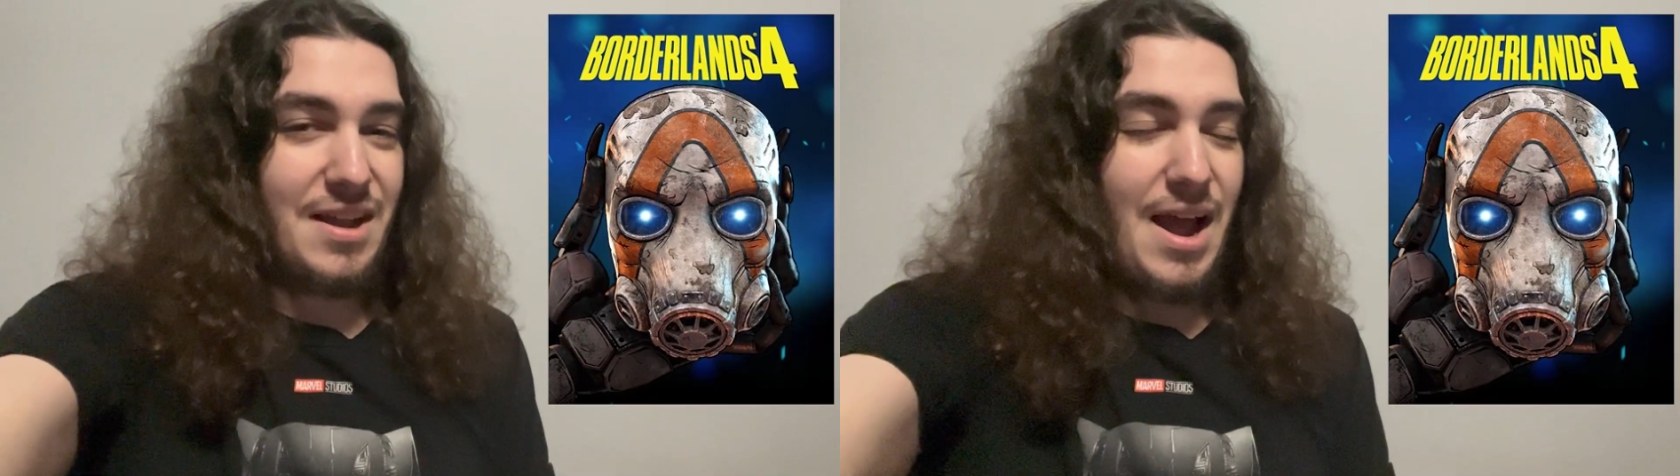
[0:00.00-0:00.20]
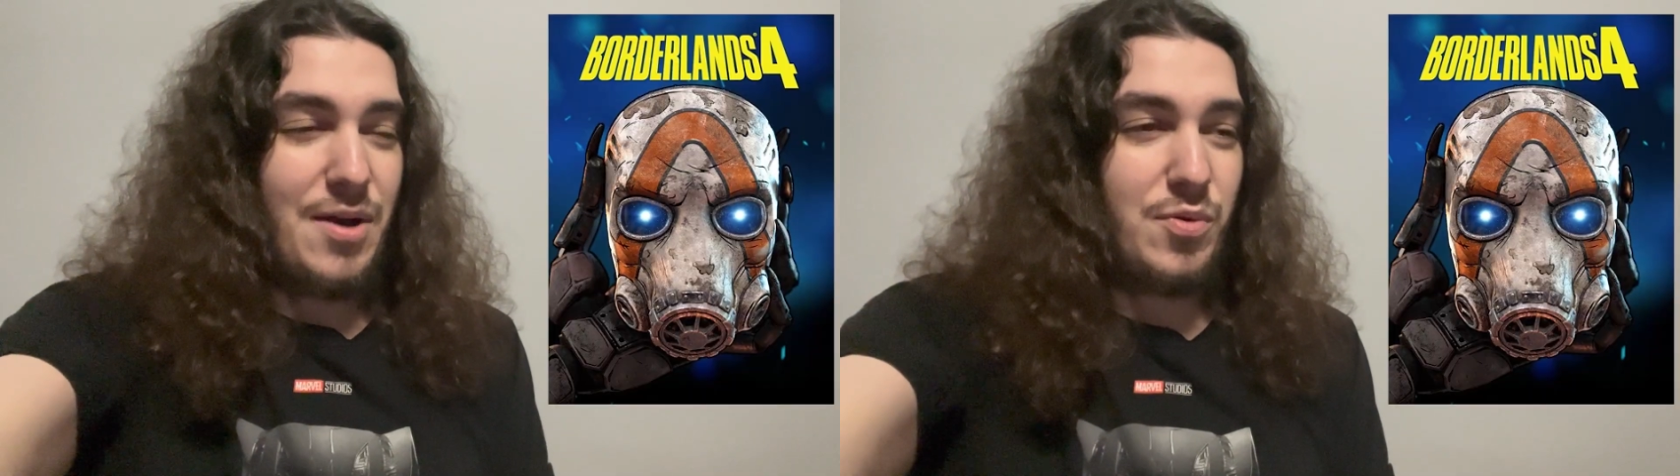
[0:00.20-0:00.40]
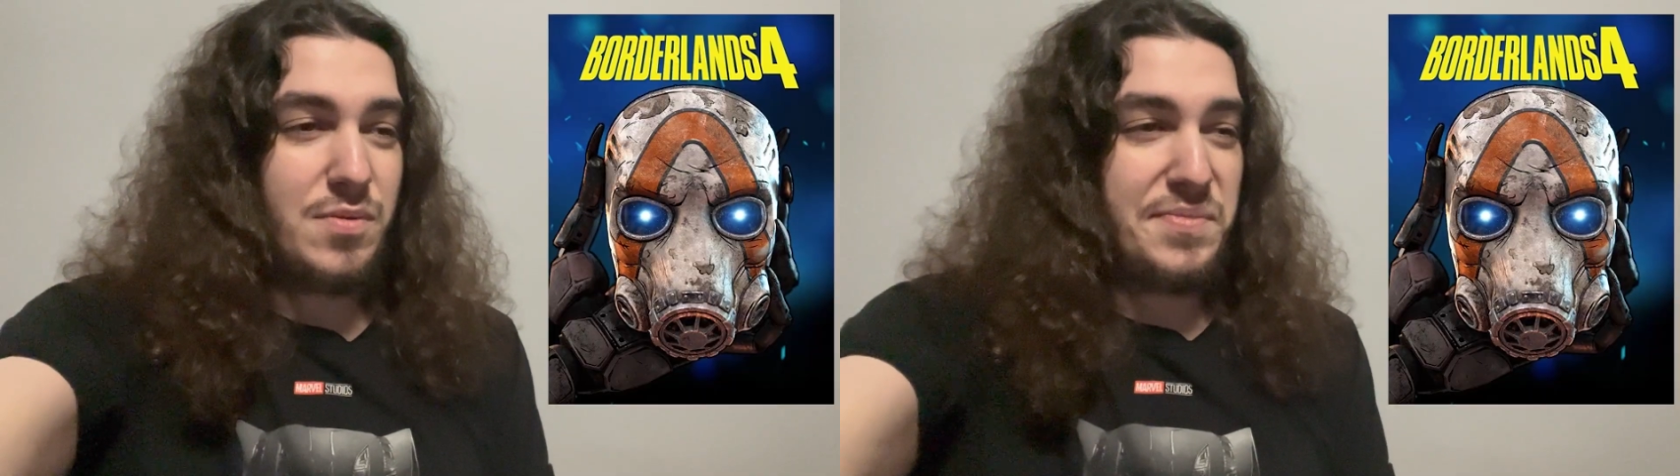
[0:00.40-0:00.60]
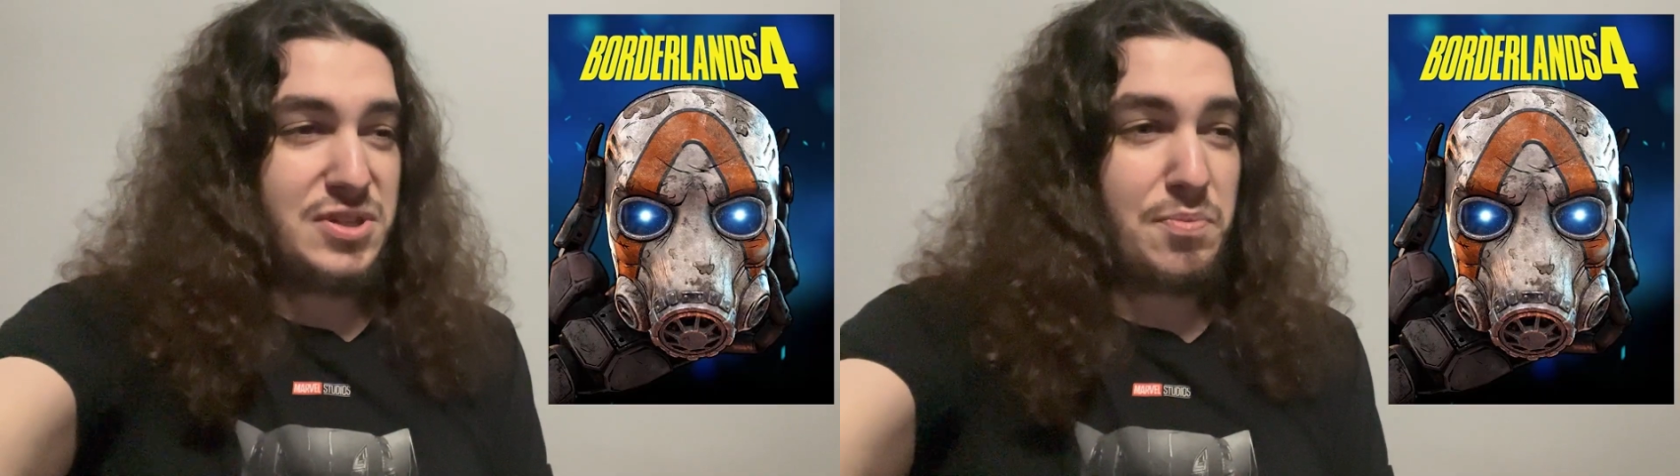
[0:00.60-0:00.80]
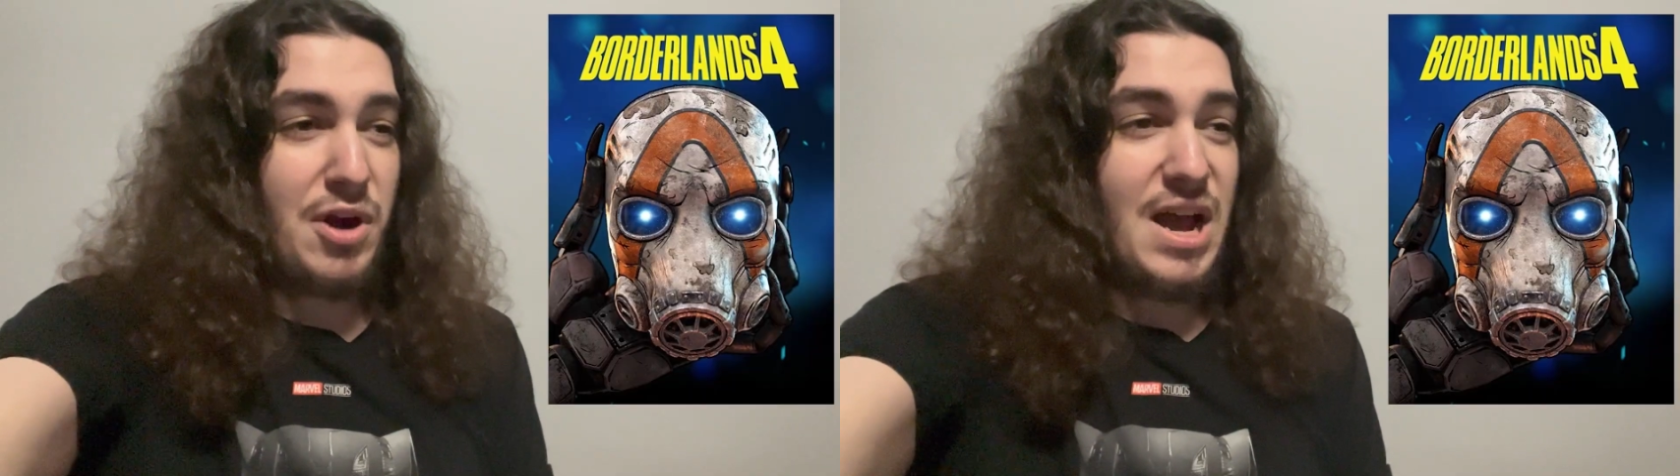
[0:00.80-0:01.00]
I wouldn't be
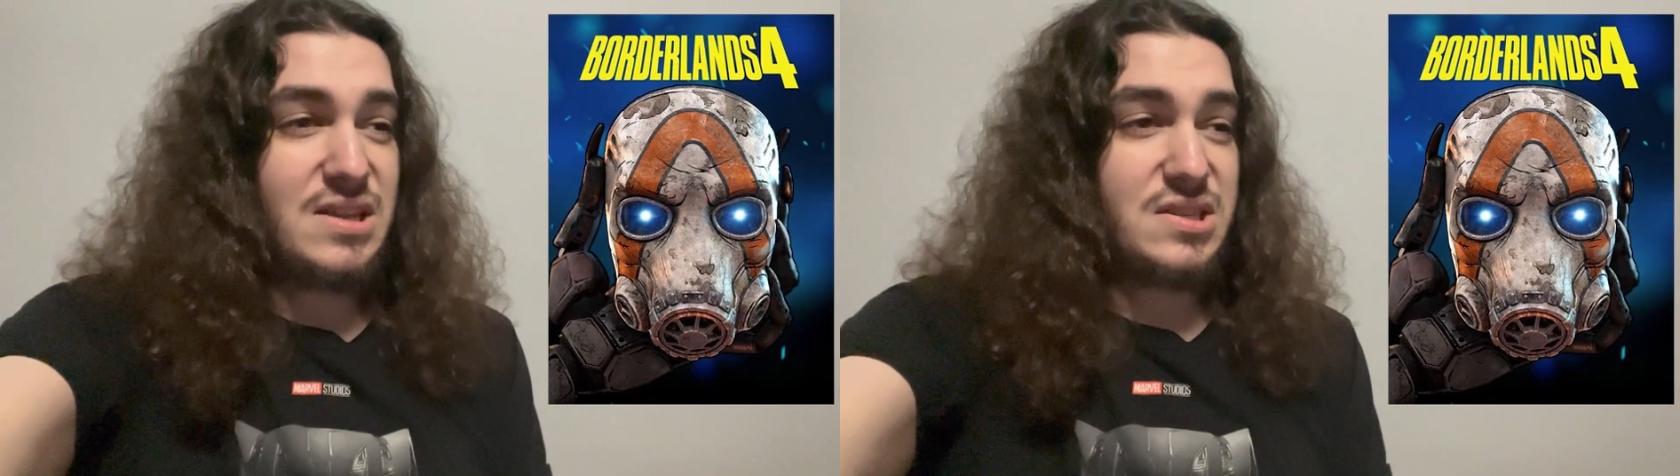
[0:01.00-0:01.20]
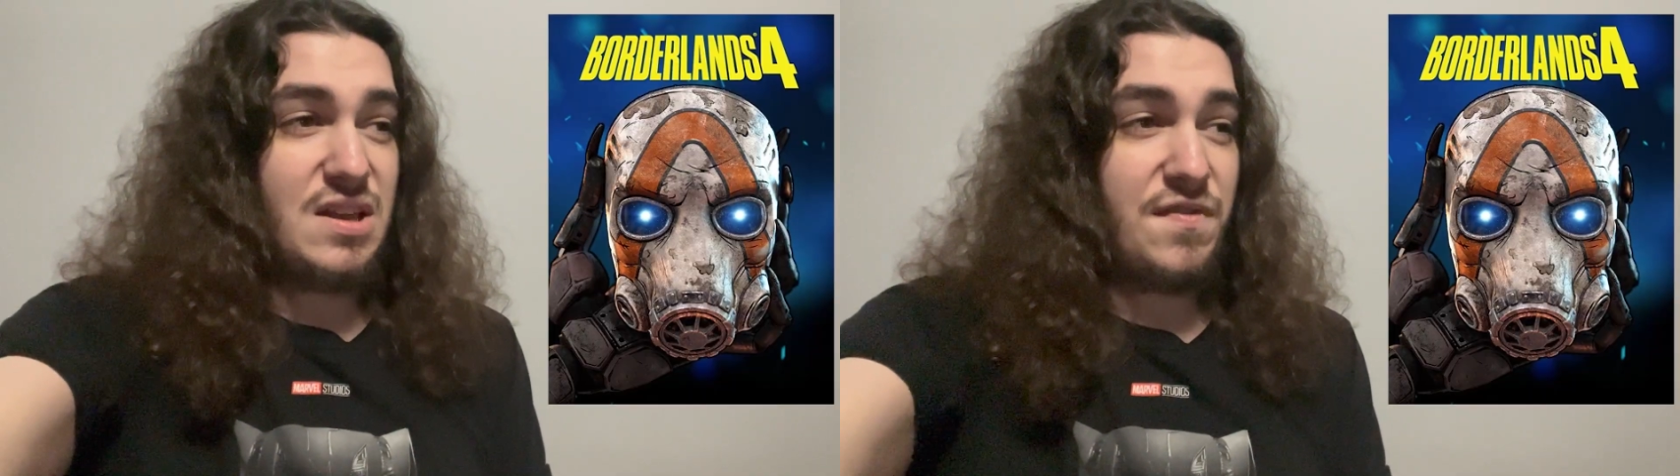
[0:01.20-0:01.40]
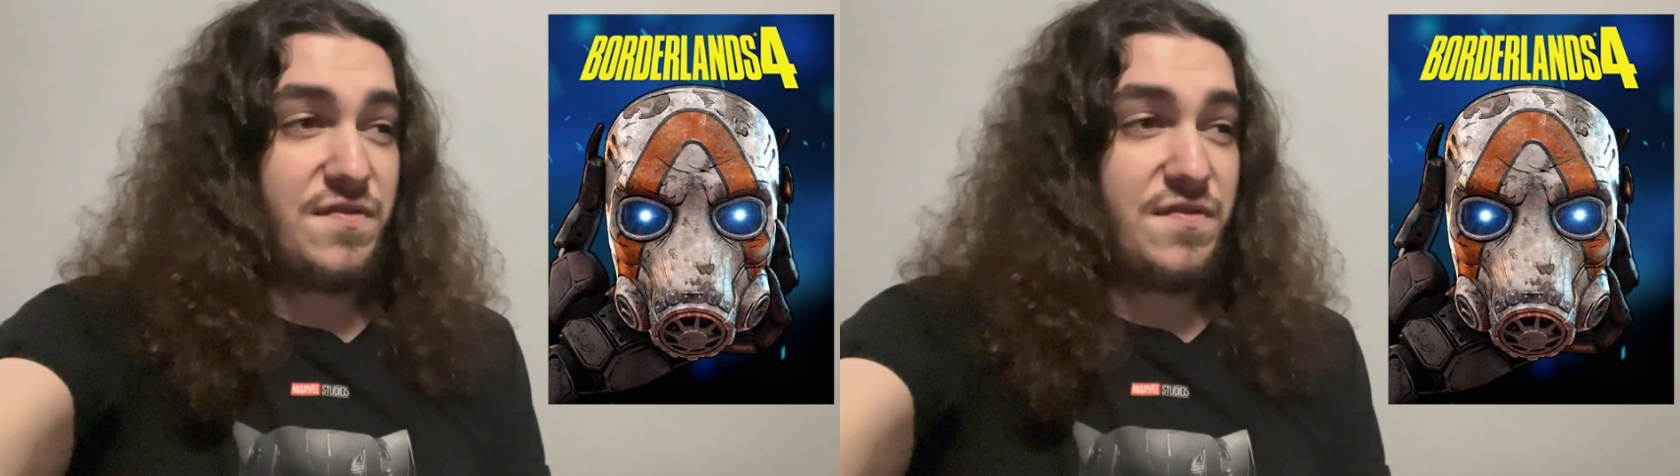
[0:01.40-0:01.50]
surprised if